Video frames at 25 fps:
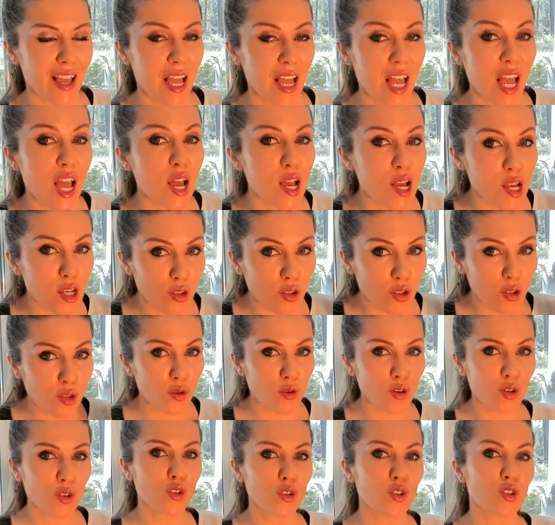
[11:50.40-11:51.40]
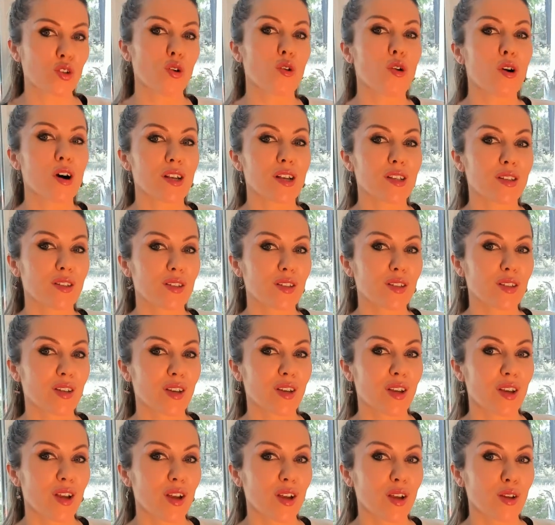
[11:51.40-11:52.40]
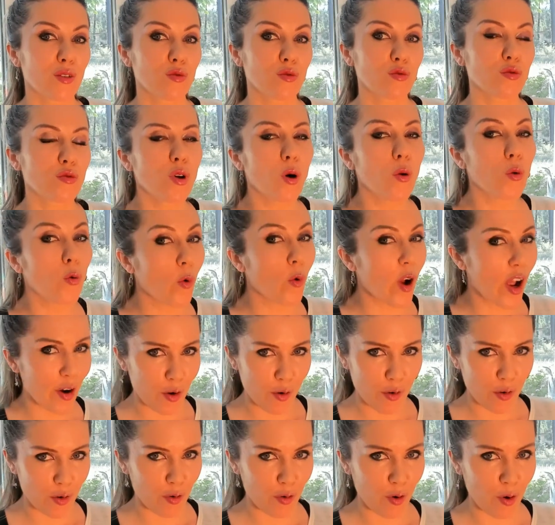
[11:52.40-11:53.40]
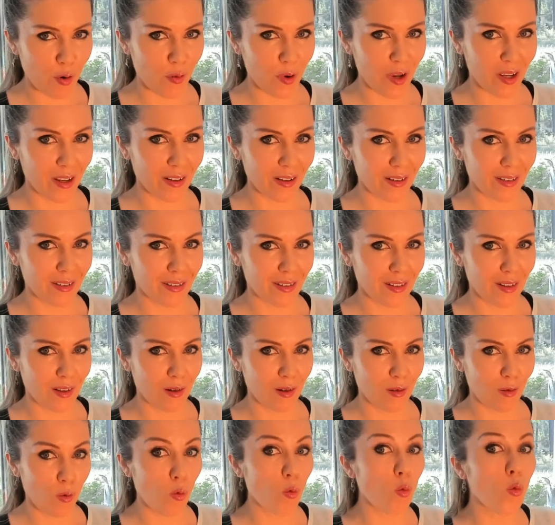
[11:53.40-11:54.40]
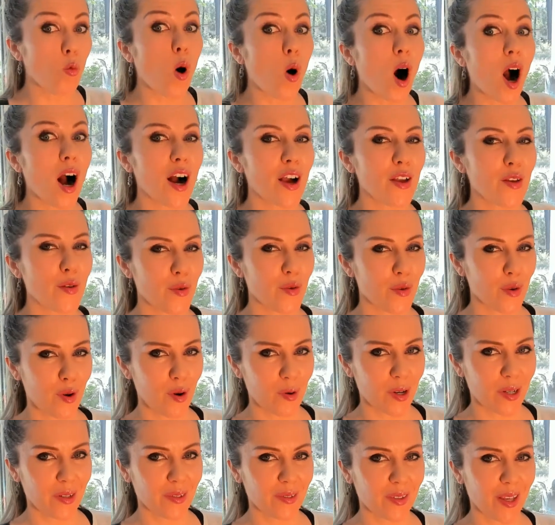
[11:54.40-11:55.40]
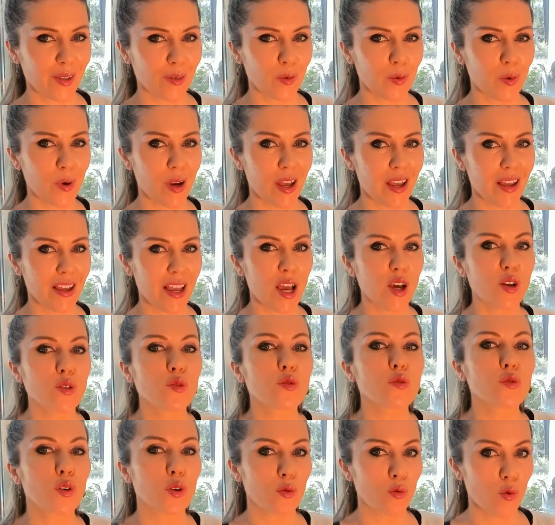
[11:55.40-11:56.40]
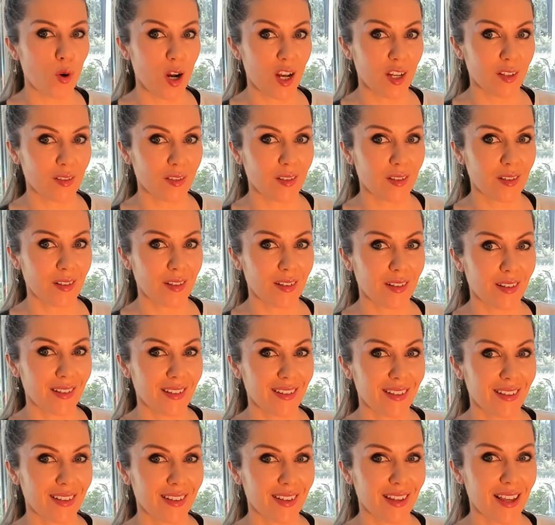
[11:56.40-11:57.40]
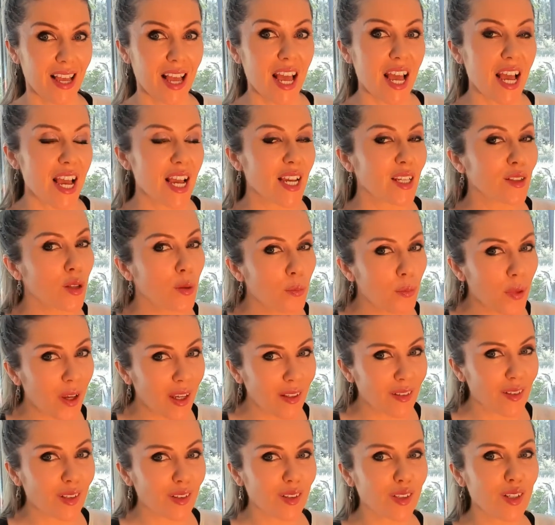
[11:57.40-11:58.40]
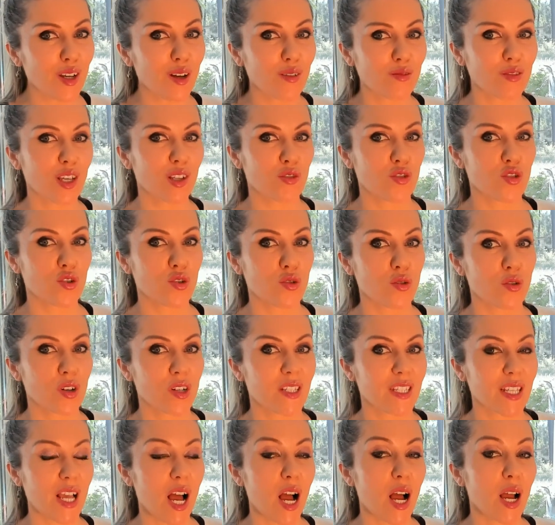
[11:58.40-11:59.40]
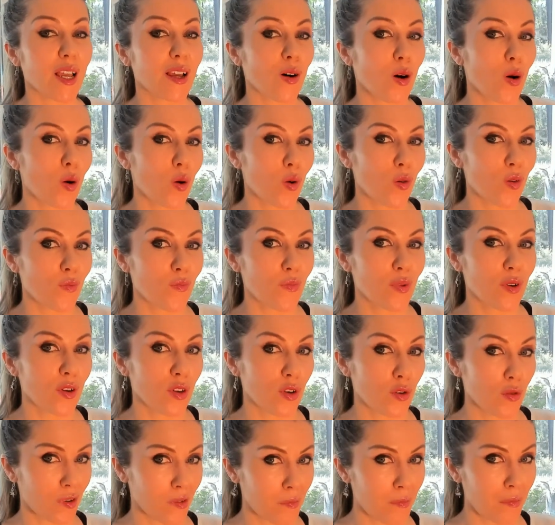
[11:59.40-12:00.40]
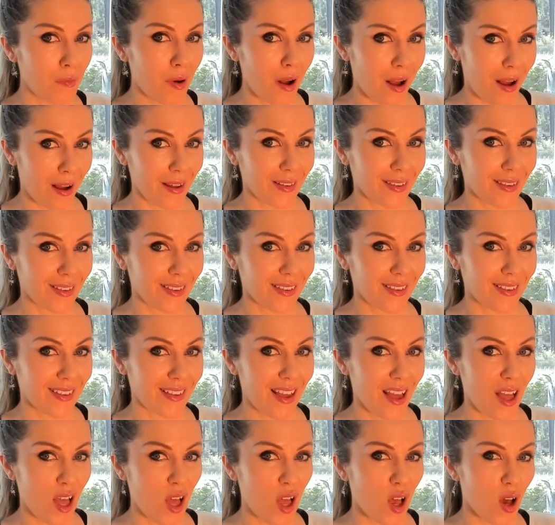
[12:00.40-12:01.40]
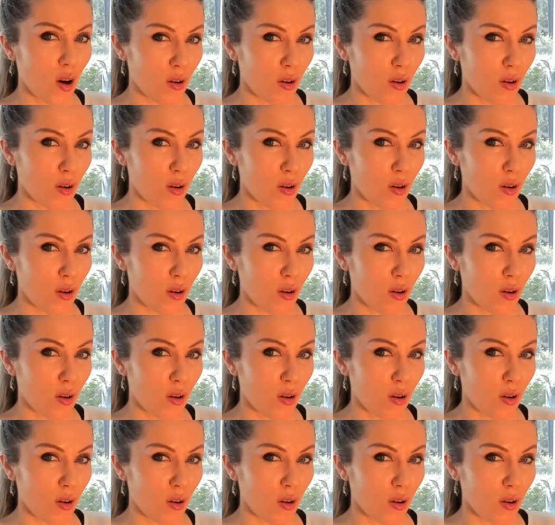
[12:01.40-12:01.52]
It's your choice to know where you're going, why you're going that way, and for what. Independently of that choice, I hope your path of